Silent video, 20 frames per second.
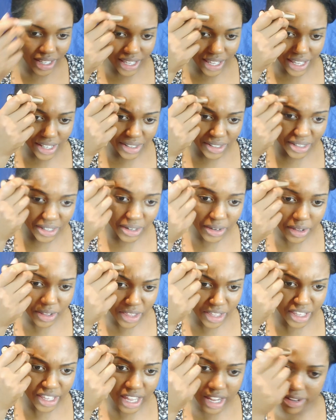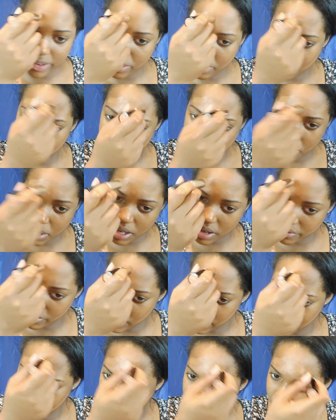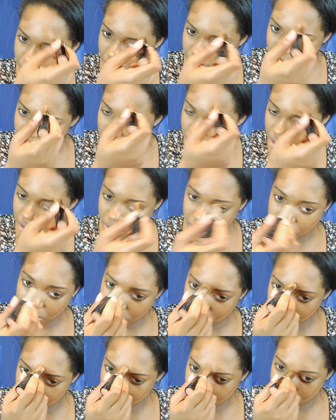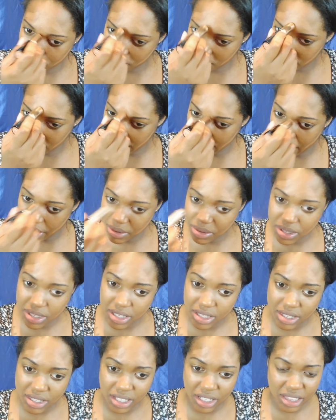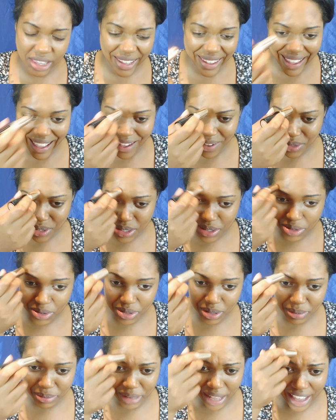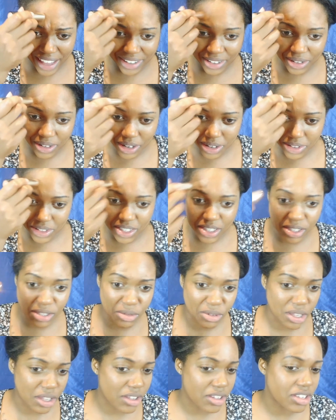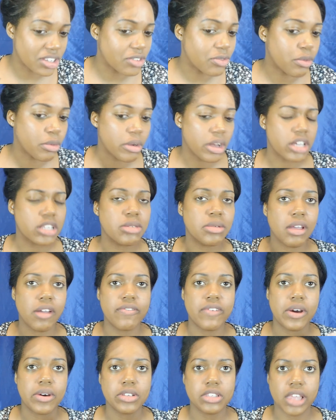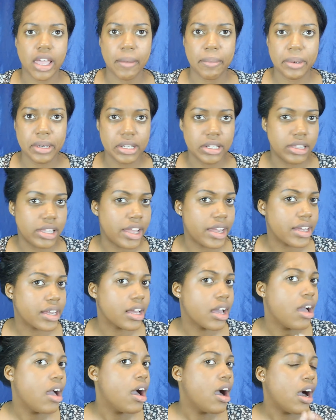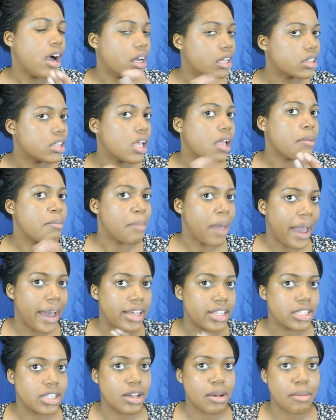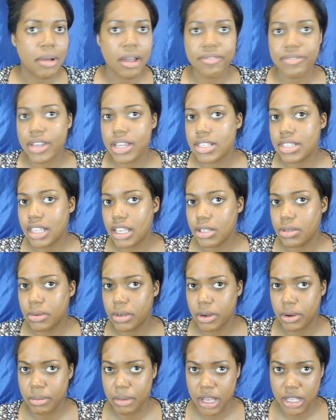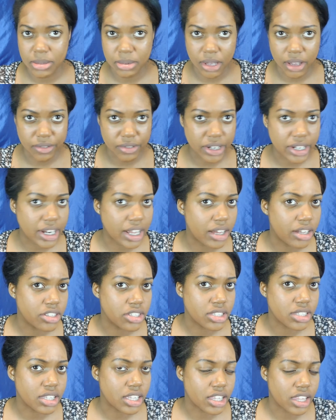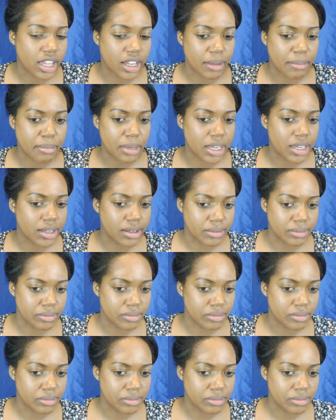don't know. It kind of reminds me of like the little houses, the clay houses or something. I don't know. It reminds me if I was like putting like a clay mask on my face. That's what it reminds me of right now. It just looked like a big.